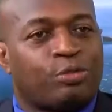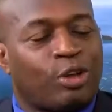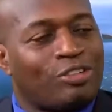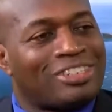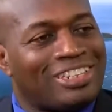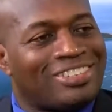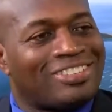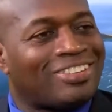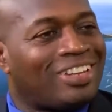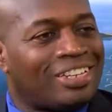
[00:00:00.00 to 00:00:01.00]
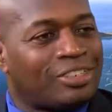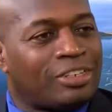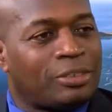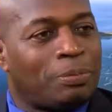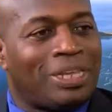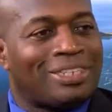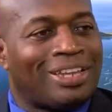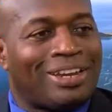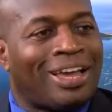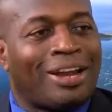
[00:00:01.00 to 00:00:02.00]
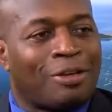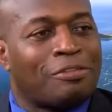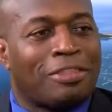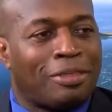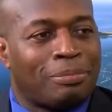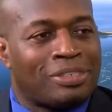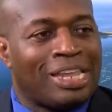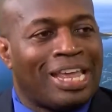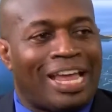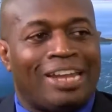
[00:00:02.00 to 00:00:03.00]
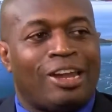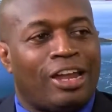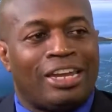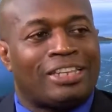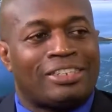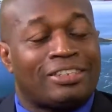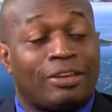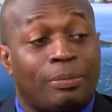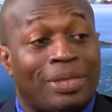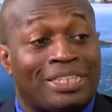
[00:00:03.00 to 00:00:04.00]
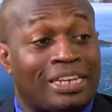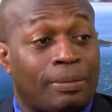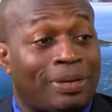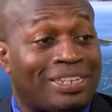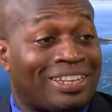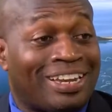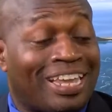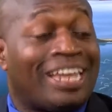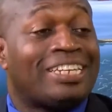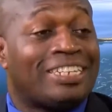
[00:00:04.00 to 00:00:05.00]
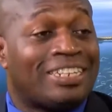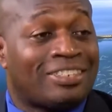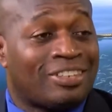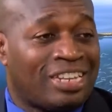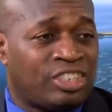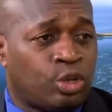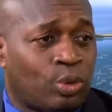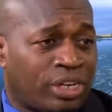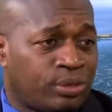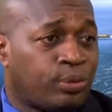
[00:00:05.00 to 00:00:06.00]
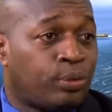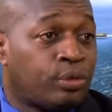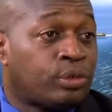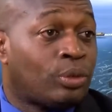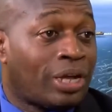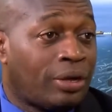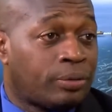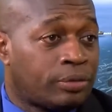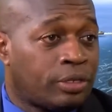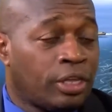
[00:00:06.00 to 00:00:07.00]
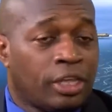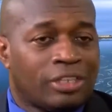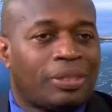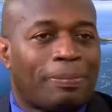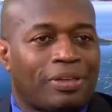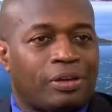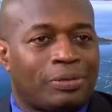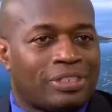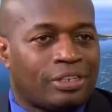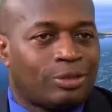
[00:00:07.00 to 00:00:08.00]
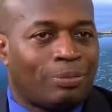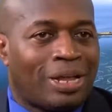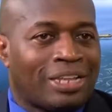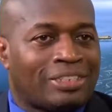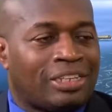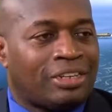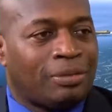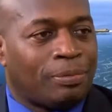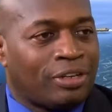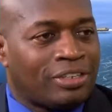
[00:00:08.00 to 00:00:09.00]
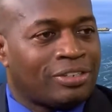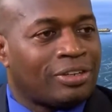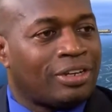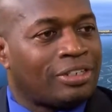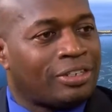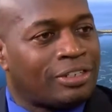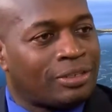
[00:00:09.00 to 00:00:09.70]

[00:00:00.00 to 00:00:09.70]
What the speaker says: of currency in circulation is based on algorithms and not necessarily based on a particular entity. So there's no one to hold to account. Typically with central banks, the money in circulation is